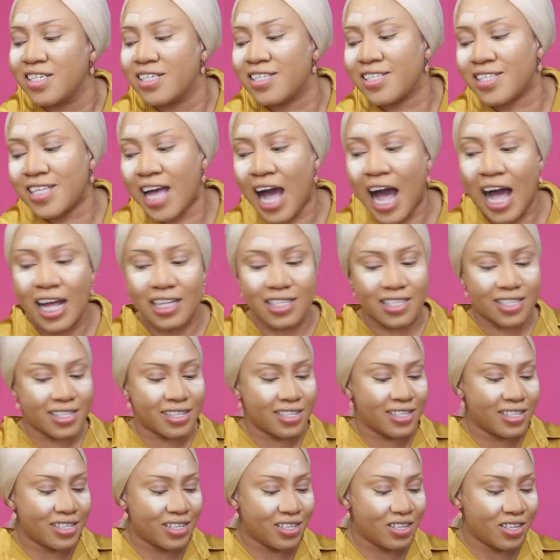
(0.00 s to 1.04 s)
Start
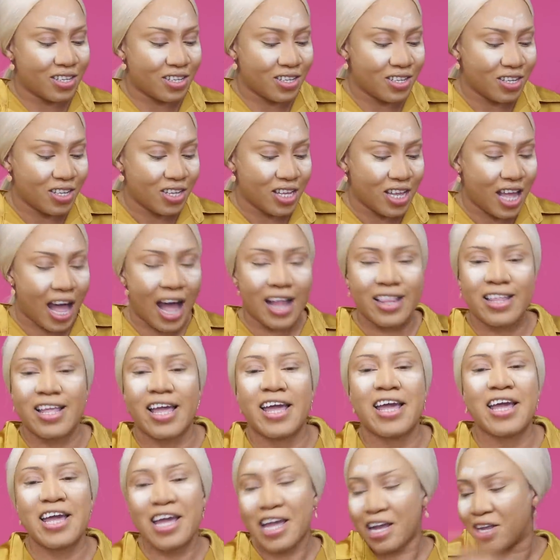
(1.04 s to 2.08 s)
and
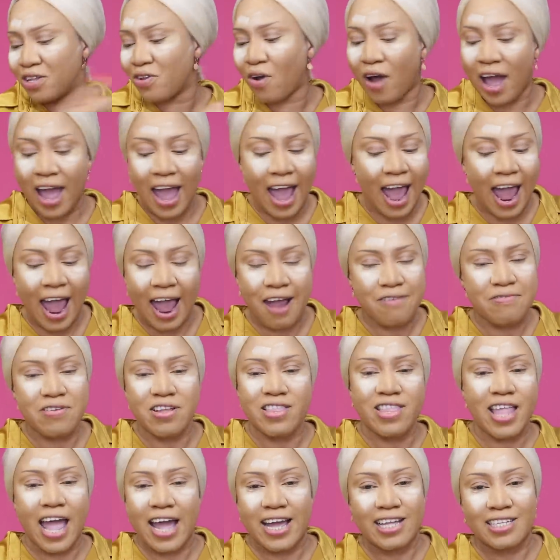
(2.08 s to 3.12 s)
ignore
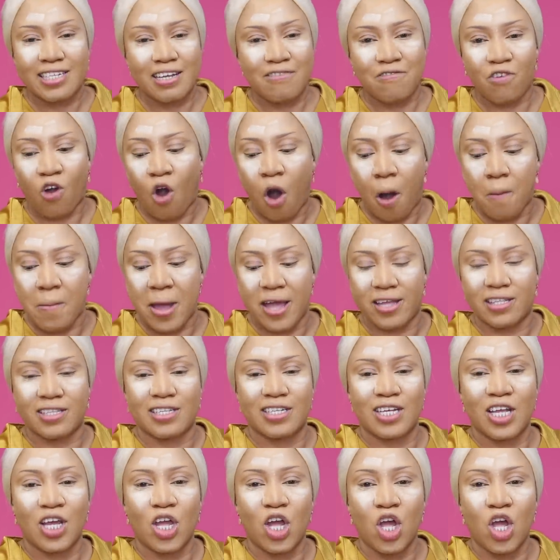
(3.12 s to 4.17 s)
every negative comment.